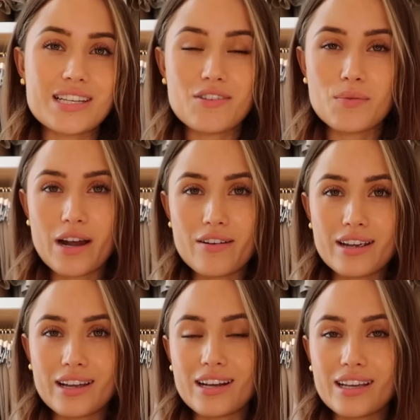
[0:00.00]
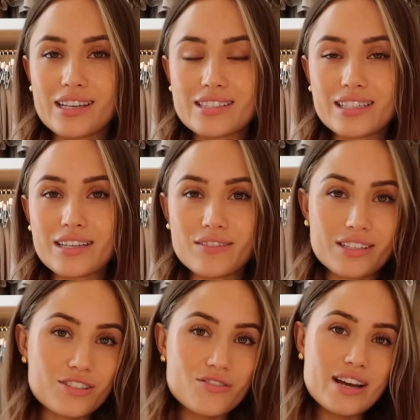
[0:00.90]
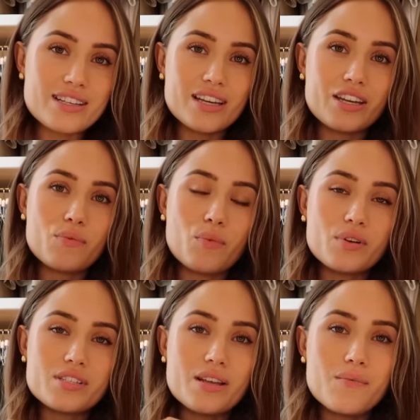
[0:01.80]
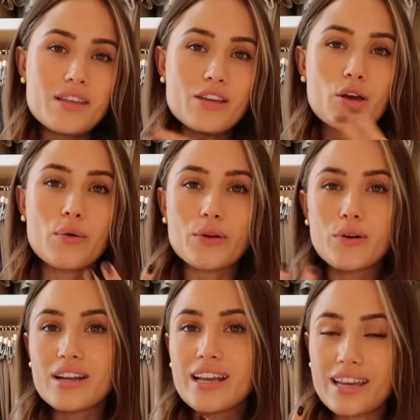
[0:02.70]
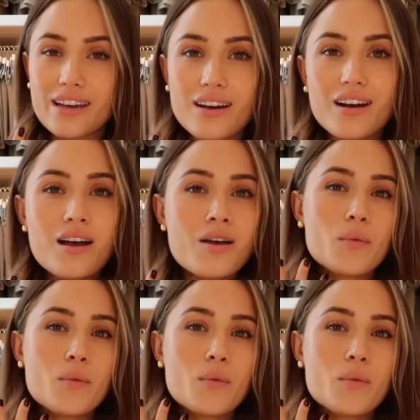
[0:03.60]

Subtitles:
if you're wearing like a sleeveless dress and you want something going on here,